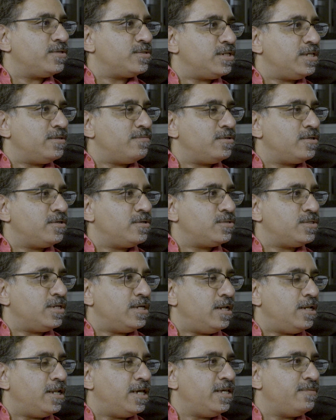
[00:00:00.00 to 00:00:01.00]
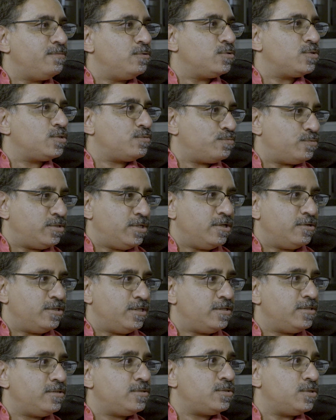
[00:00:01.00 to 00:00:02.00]
isn't it? Because it labels. They
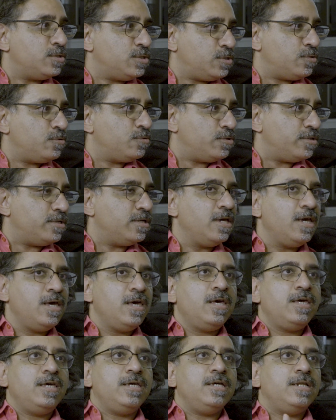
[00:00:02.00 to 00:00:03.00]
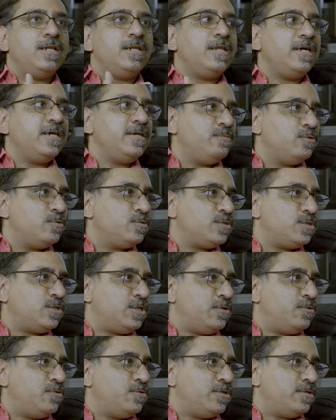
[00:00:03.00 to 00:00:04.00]
did this to children. It labels
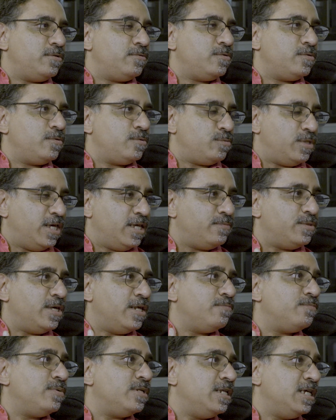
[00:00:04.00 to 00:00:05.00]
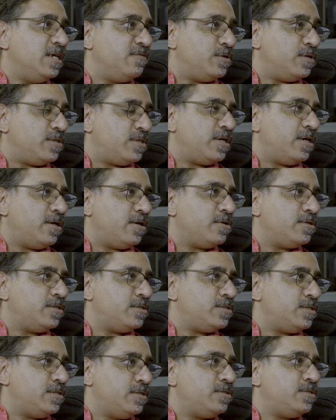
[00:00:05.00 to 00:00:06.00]
children. They then believe that they are
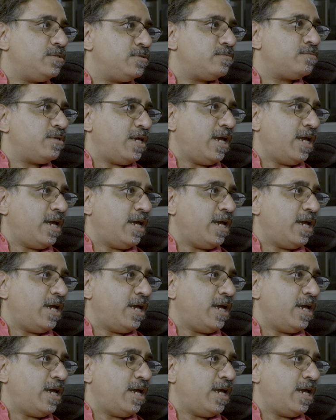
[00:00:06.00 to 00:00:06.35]
disease